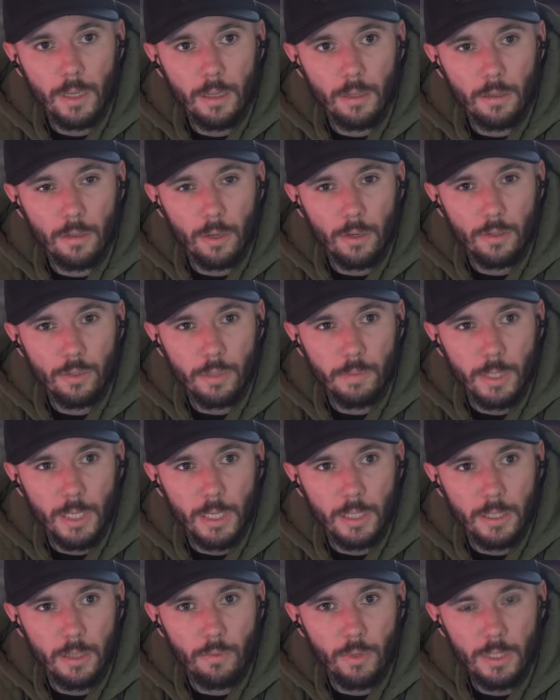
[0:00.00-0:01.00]
uh, largely
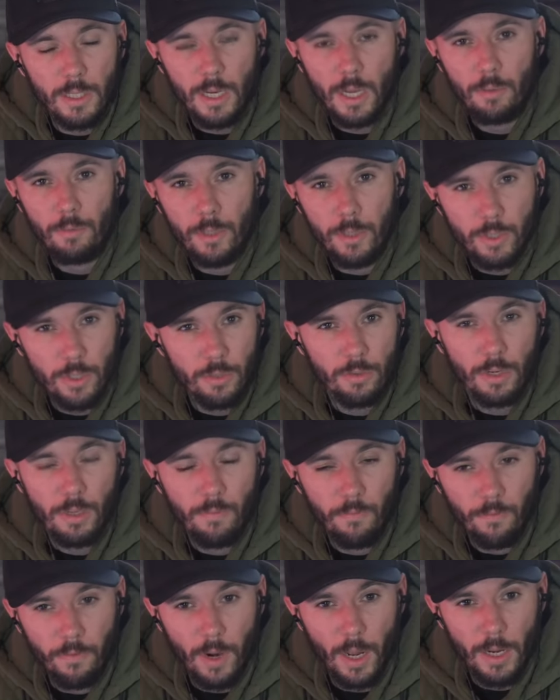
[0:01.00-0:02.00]
because I wasn't able to
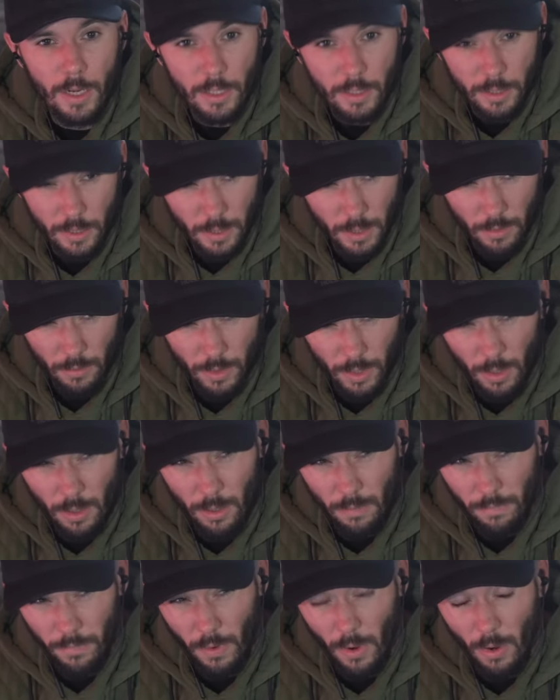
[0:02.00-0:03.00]
stream Friday since I was
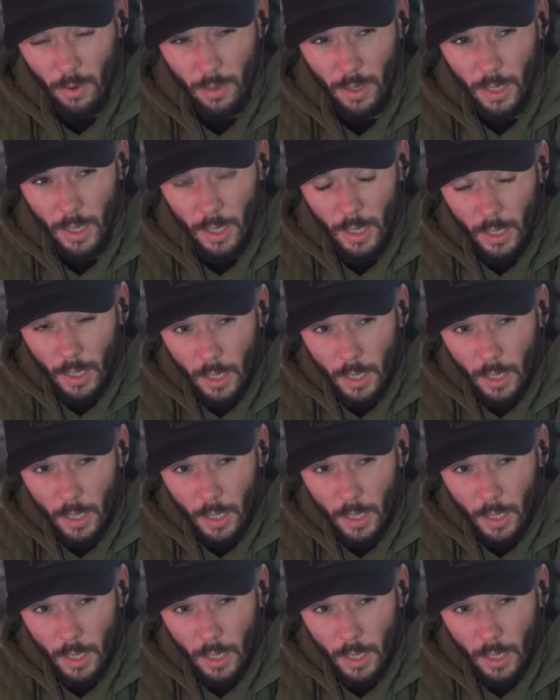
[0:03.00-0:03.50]
on the phone